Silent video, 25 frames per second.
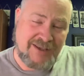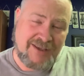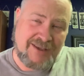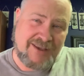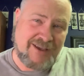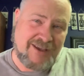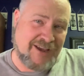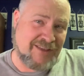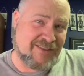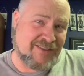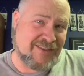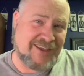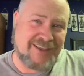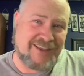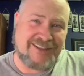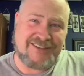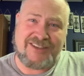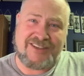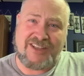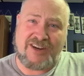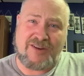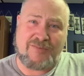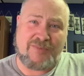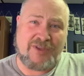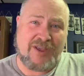I think it's
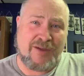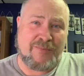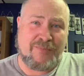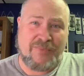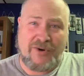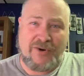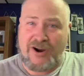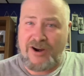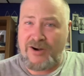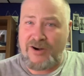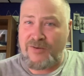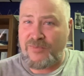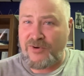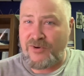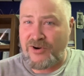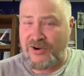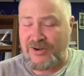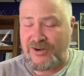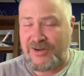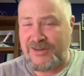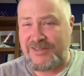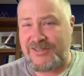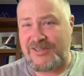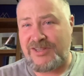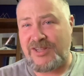going to be a barn
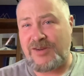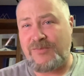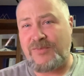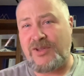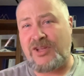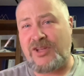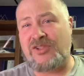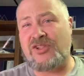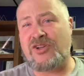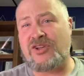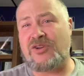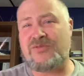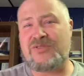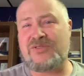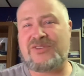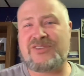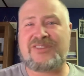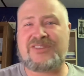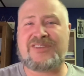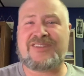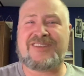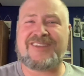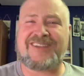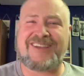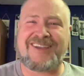burner. It's going to be
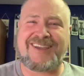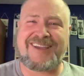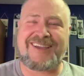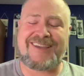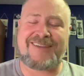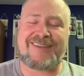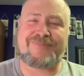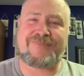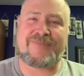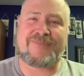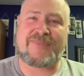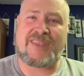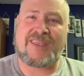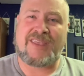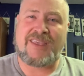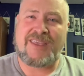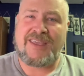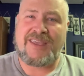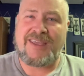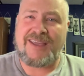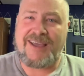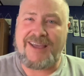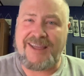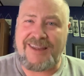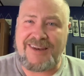close.
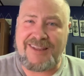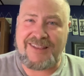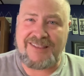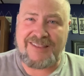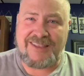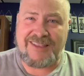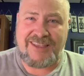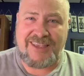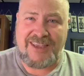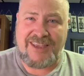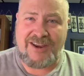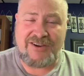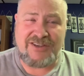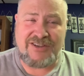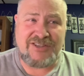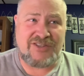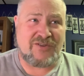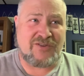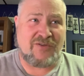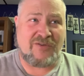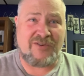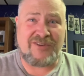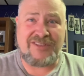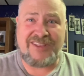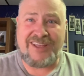I didn't think Gary
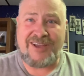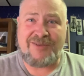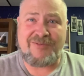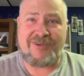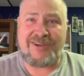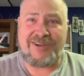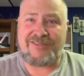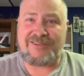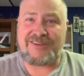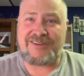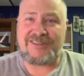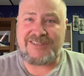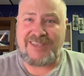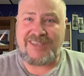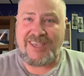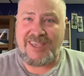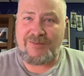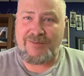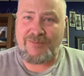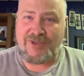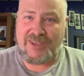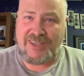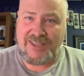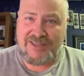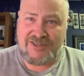scored that well in his
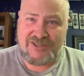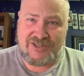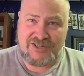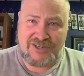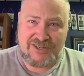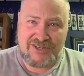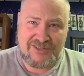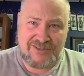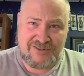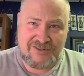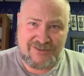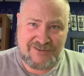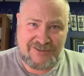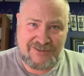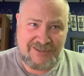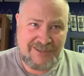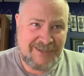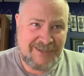game against Chisnell.